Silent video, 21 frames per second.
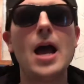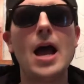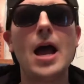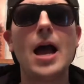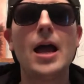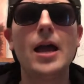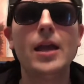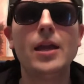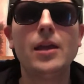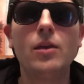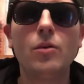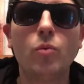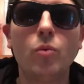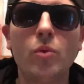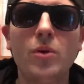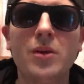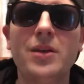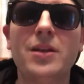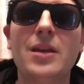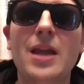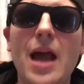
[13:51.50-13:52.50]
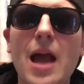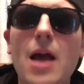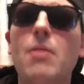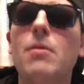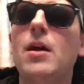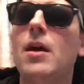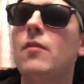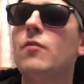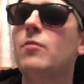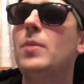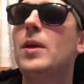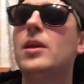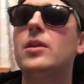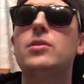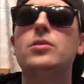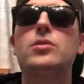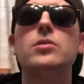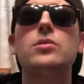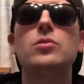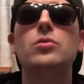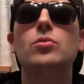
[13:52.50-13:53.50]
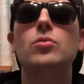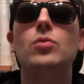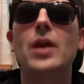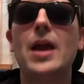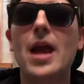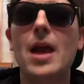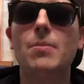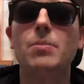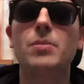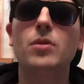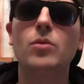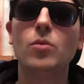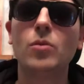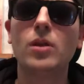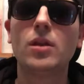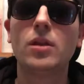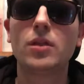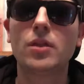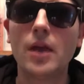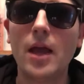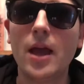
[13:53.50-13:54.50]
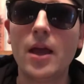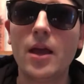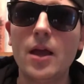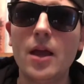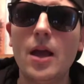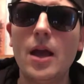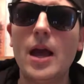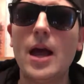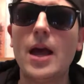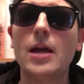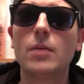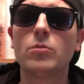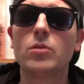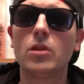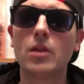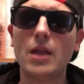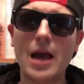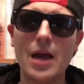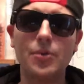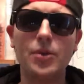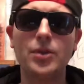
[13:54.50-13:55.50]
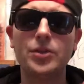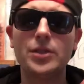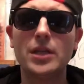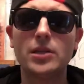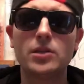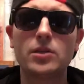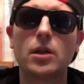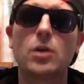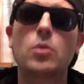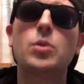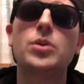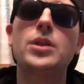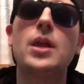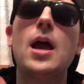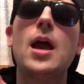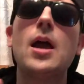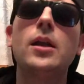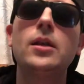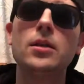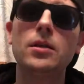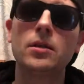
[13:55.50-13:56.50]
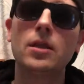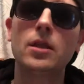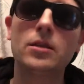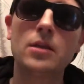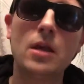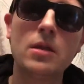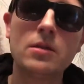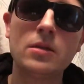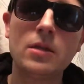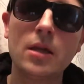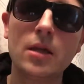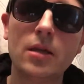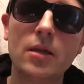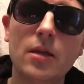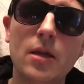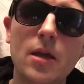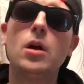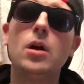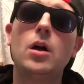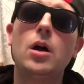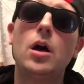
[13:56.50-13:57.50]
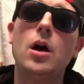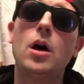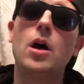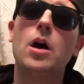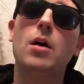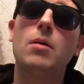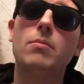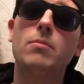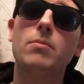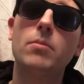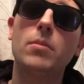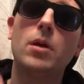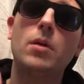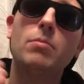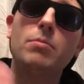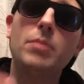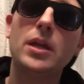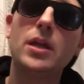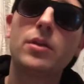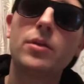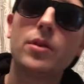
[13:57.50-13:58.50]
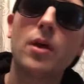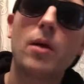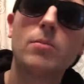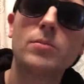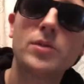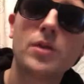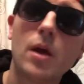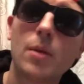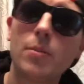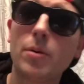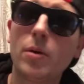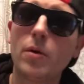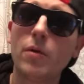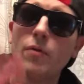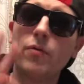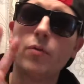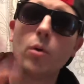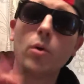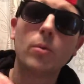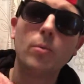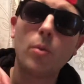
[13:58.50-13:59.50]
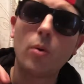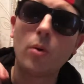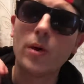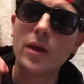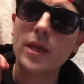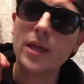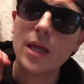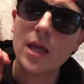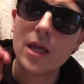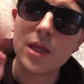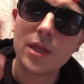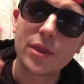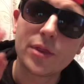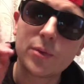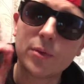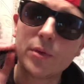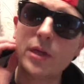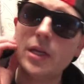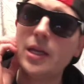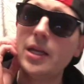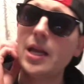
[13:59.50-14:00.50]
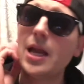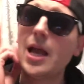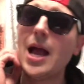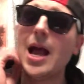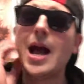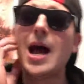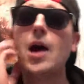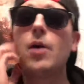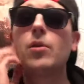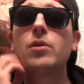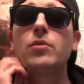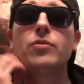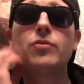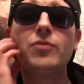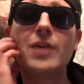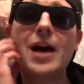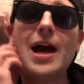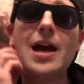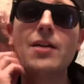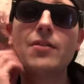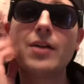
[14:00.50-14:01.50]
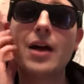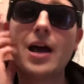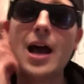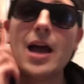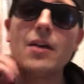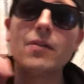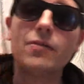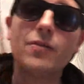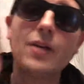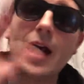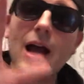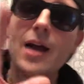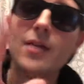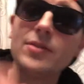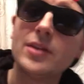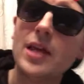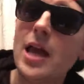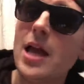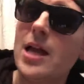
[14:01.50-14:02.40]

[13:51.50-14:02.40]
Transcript: I would not have been too happy with that. I am glad that they stuck with the ending that they did. Big thumbs up, 4.3 out of 5 high fives,